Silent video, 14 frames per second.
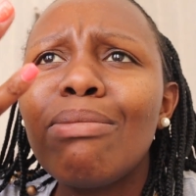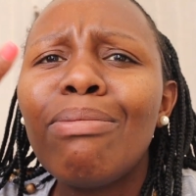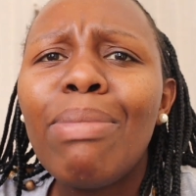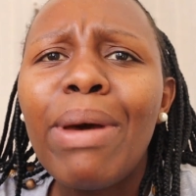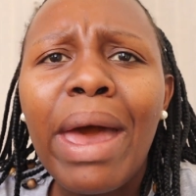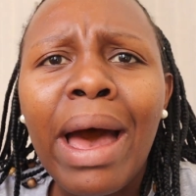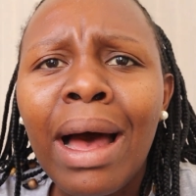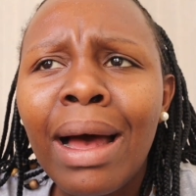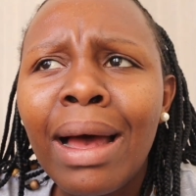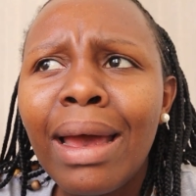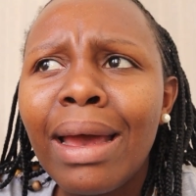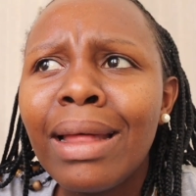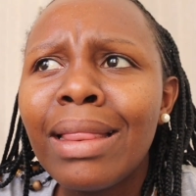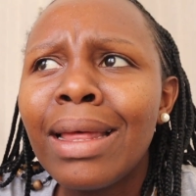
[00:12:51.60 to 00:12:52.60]

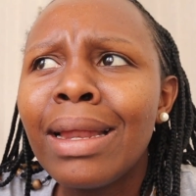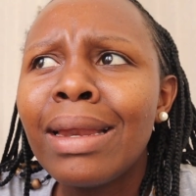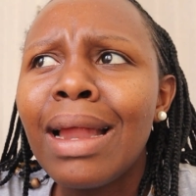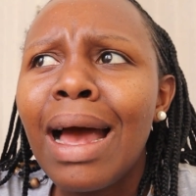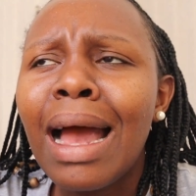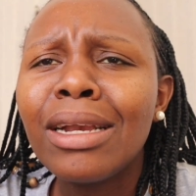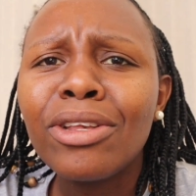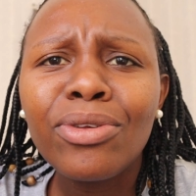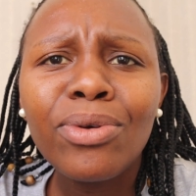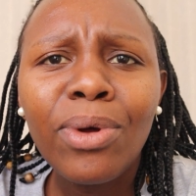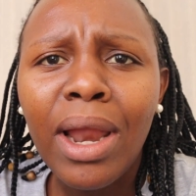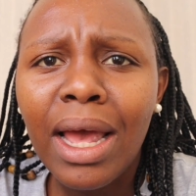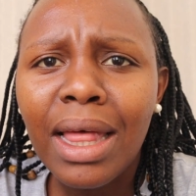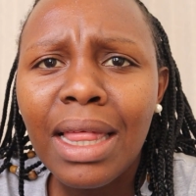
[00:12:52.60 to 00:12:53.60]
bear and then I just
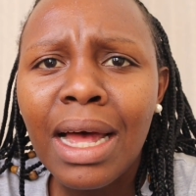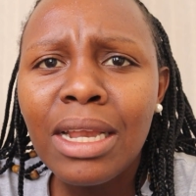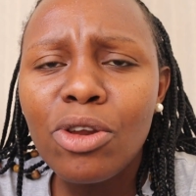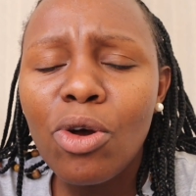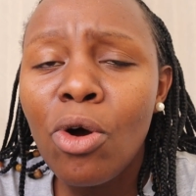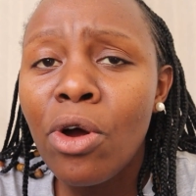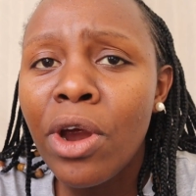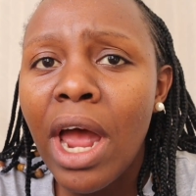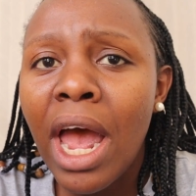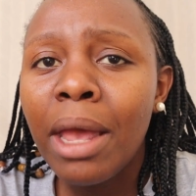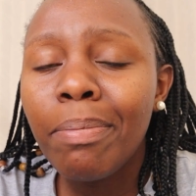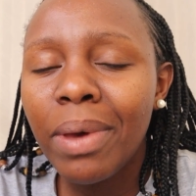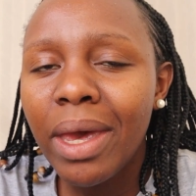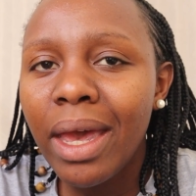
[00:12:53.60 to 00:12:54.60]
go like that or
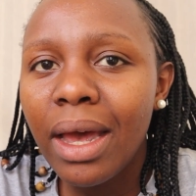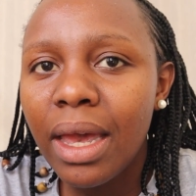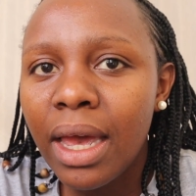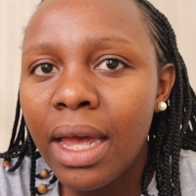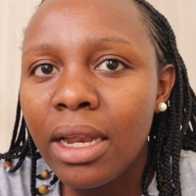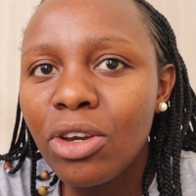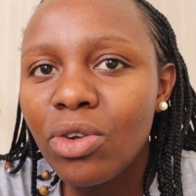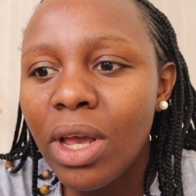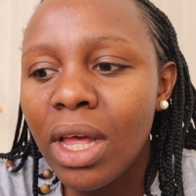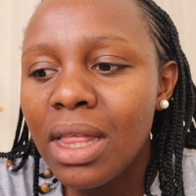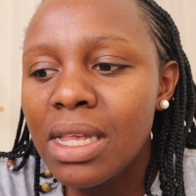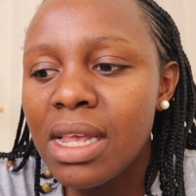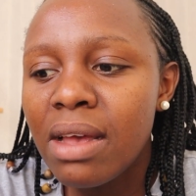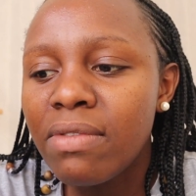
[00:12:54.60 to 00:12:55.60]
I pay again to
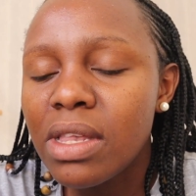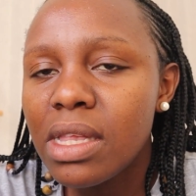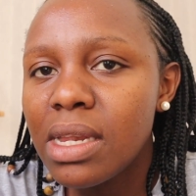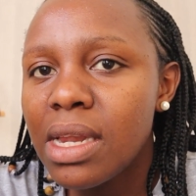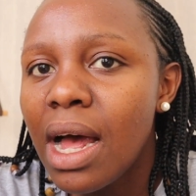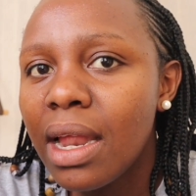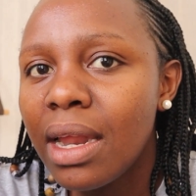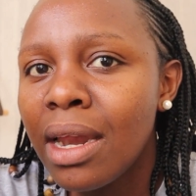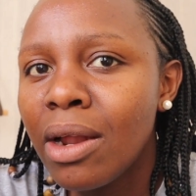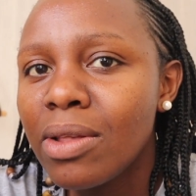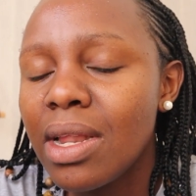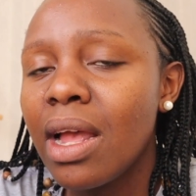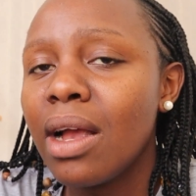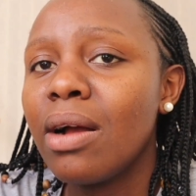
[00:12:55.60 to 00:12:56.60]
get the service done and I
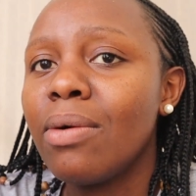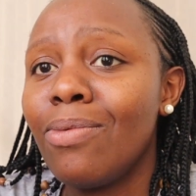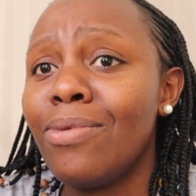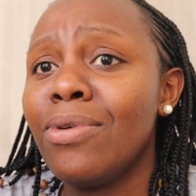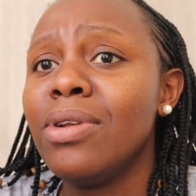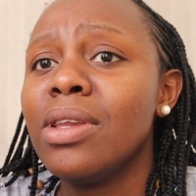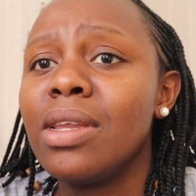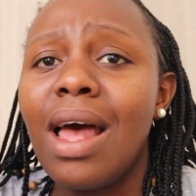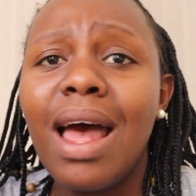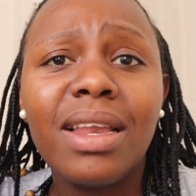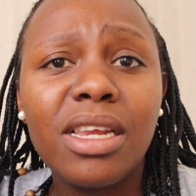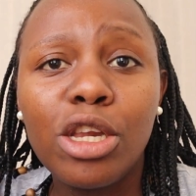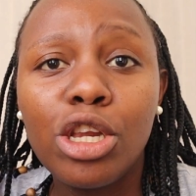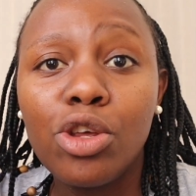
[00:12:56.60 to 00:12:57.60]
was like what
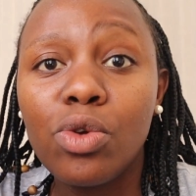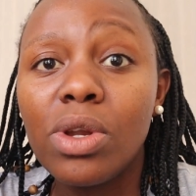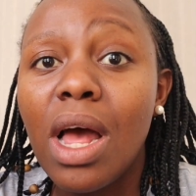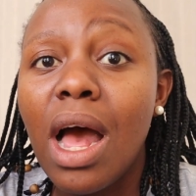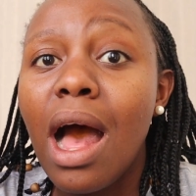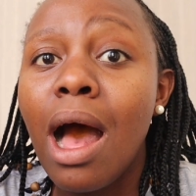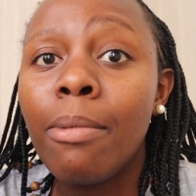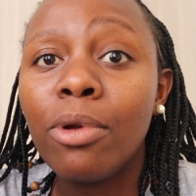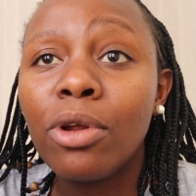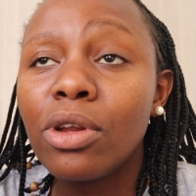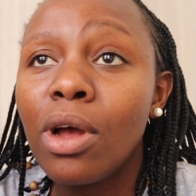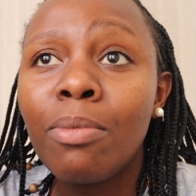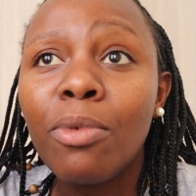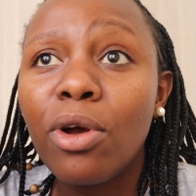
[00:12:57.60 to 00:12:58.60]
attitude I'm
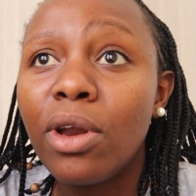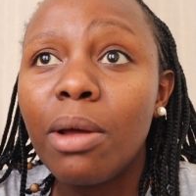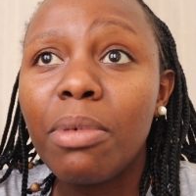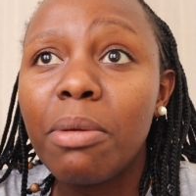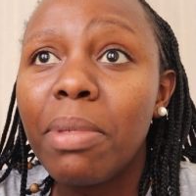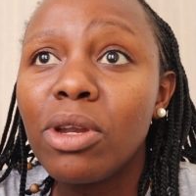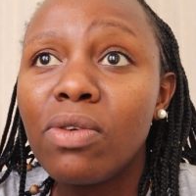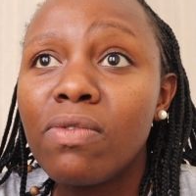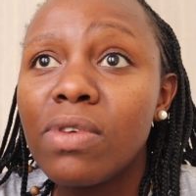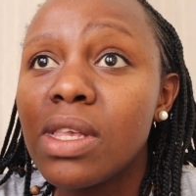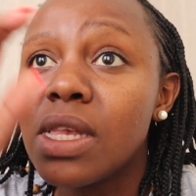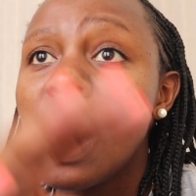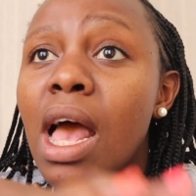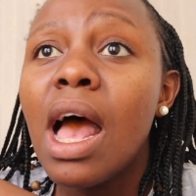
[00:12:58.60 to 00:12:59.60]
not I'm not gonna be part of
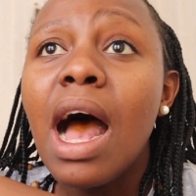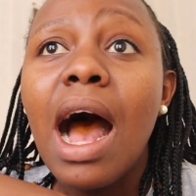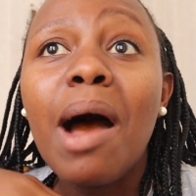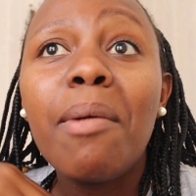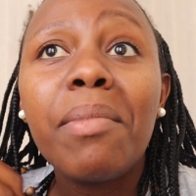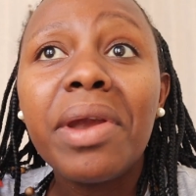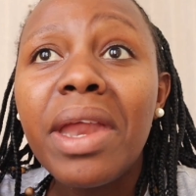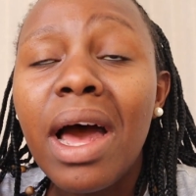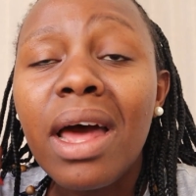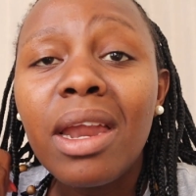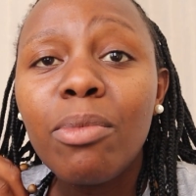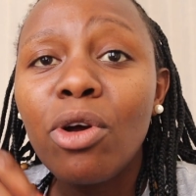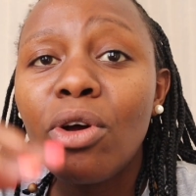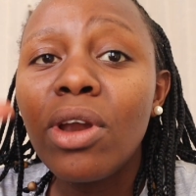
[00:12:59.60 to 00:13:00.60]
this I'm
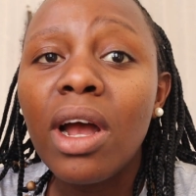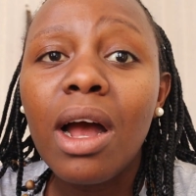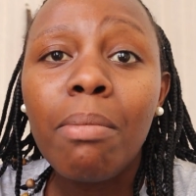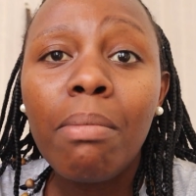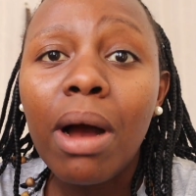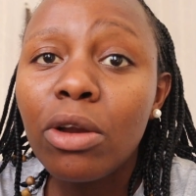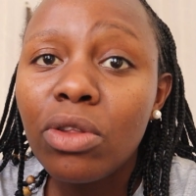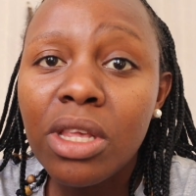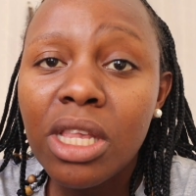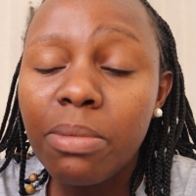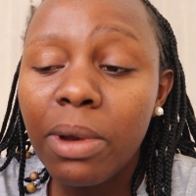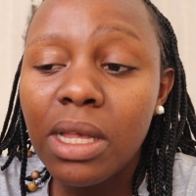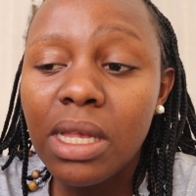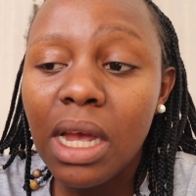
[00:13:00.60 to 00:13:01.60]
done I'm not gonna come back to
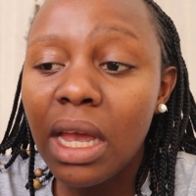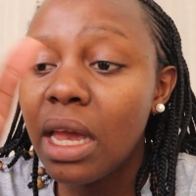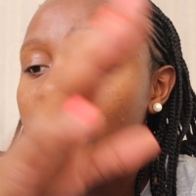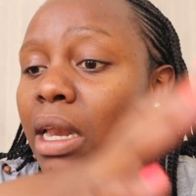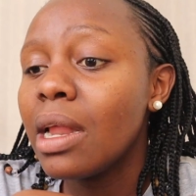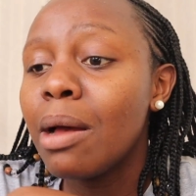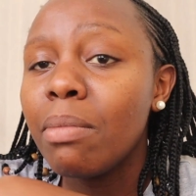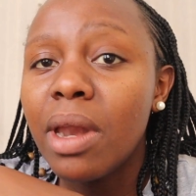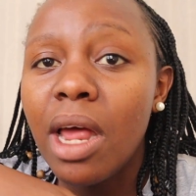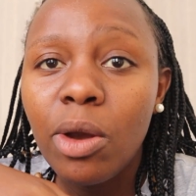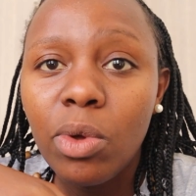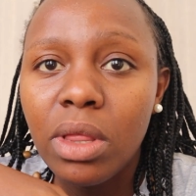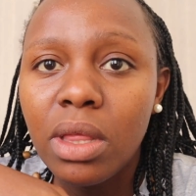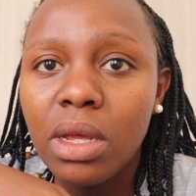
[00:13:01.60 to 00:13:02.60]
this place again I'm
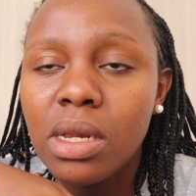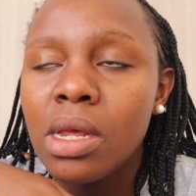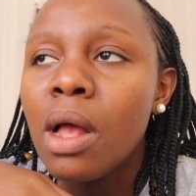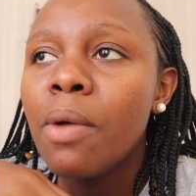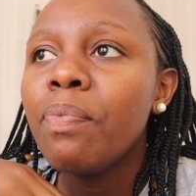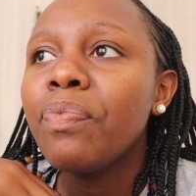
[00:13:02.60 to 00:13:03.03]
done with it